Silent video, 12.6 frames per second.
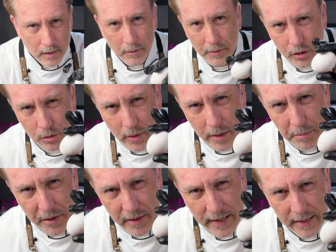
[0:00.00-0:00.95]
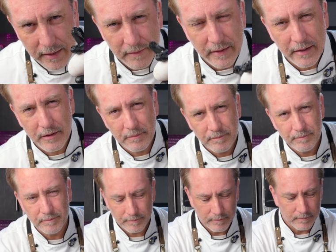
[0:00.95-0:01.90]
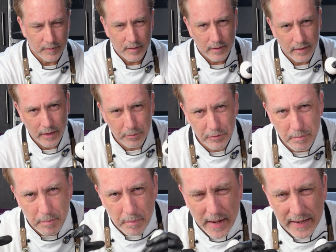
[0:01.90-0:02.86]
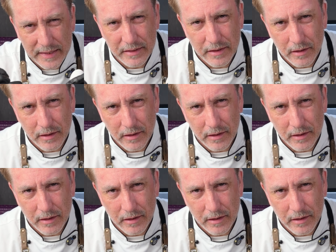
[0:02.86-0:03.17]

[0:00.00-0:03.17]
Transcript: You do want to put an egg in there. Help bind it